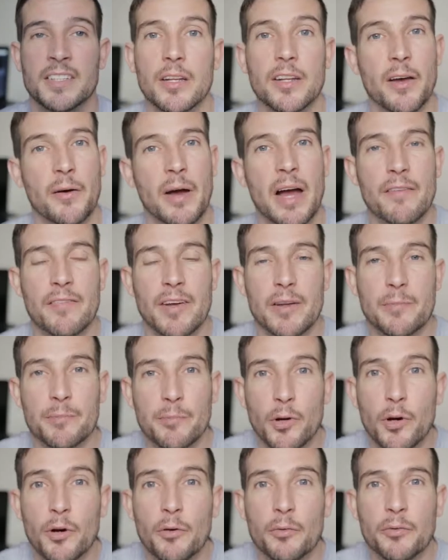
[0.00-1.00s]
Now, I've had
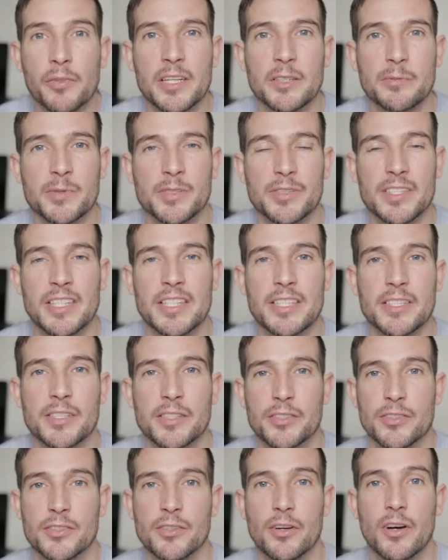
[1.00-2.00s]
both these
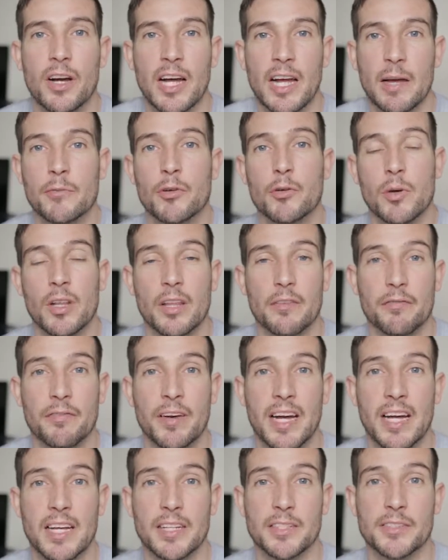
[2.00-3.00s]
procedures, so I am
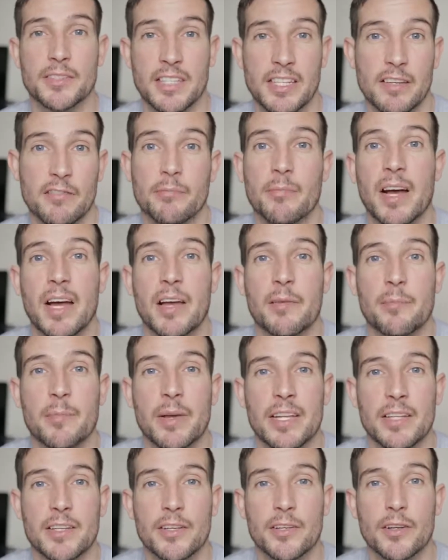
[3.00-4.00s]
qualified to give my
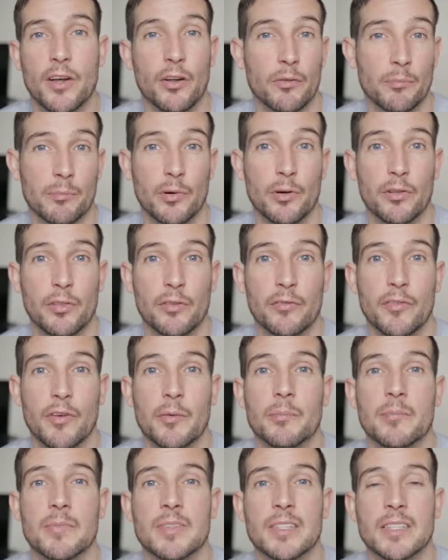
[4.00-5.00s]
opinion on both of
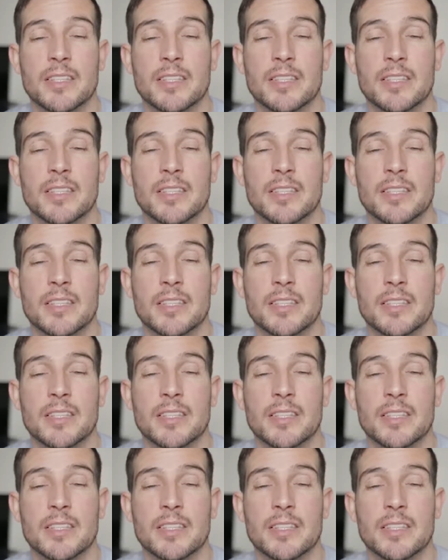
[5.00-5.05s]
them.